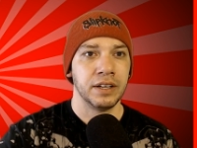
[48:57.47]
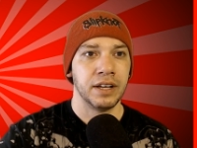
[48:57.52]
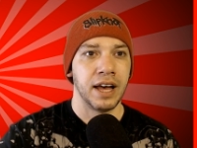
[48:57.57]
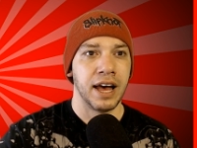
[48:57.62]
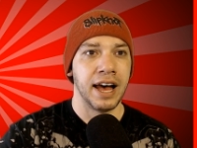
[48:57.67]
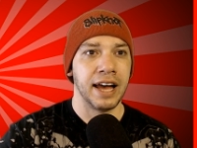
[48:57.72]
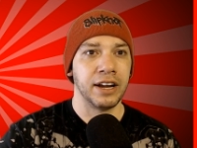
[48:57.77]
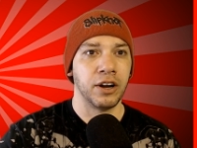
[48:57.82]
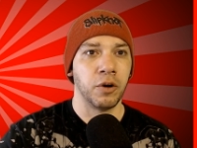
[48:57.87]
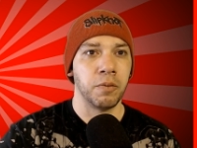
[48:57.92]

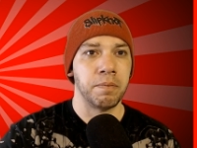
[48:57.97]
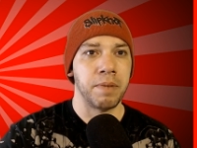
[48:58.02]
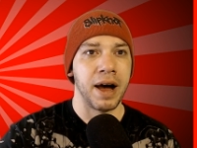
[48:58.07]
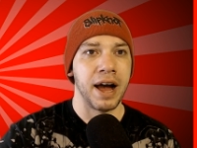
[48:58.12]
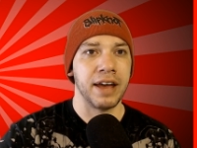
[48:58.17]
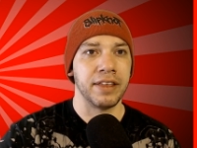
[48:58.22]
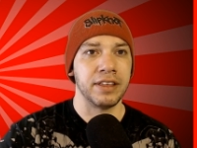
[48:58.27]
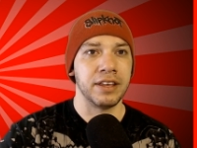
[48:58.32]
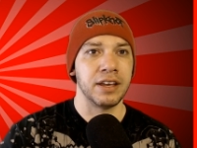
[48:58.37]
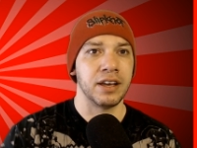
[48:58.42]
I don't
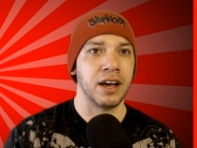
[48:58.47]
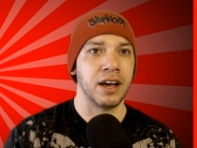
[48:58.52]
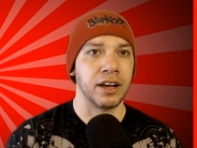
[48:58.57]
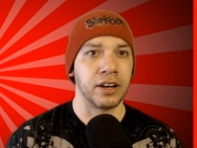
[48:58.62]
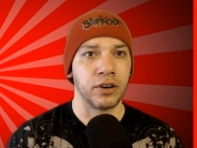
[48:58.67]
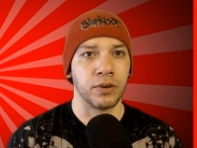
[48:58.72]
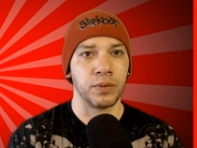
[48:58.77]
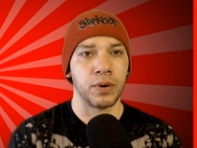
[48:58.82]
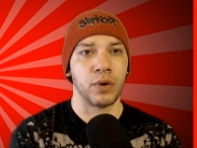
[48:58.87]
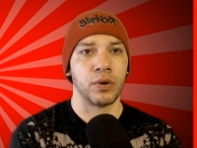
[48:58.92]
buy the
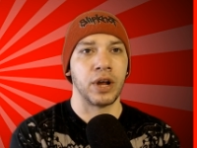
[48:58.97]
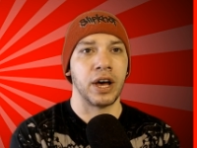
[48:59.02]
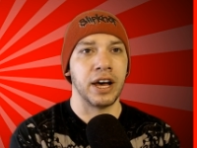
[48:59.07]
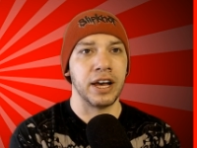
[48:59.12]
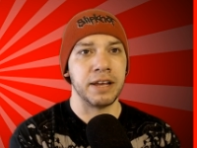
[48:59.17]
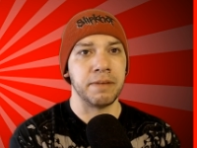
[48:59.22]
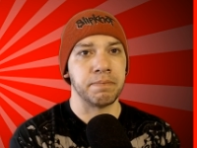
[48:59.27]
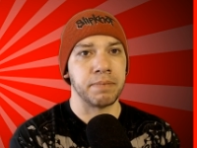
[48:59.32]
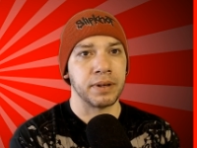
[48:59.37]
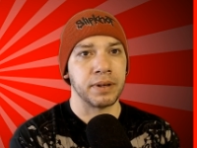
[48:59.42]
corona hype.